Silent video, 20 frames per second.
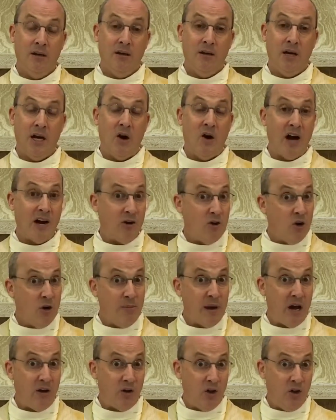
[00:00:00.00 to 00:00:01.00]
Now, I don't know
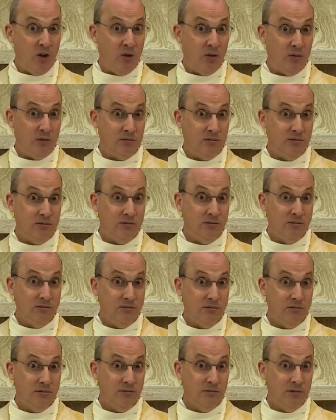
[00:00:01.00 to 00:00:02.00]
about you,
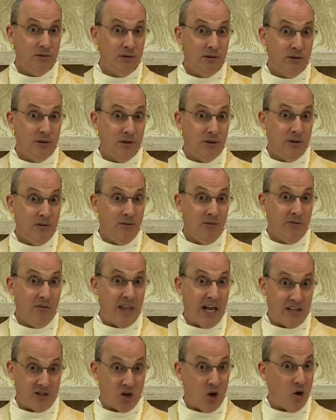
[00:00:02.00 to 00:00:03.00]

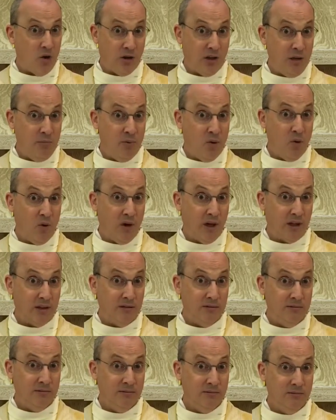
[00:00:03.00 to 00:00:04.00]
that's hardly boring.
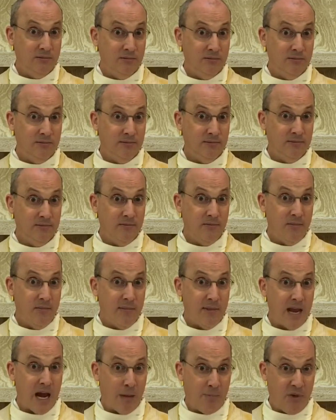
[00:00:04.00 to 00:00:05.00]

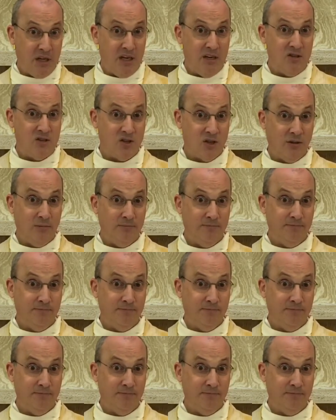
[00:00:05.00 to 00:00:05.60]
Happy Easter.